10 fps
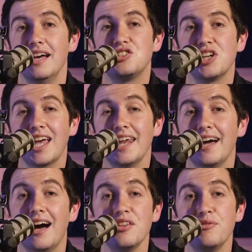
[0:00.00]
and check out
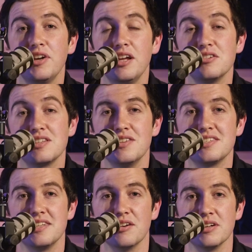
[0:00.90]
our other videos in
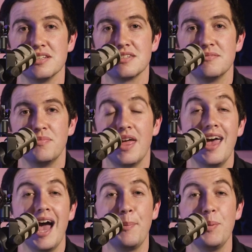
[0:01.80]
this series.
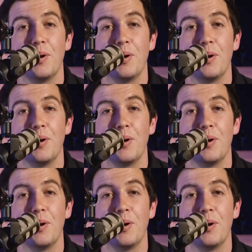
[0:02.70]
Happy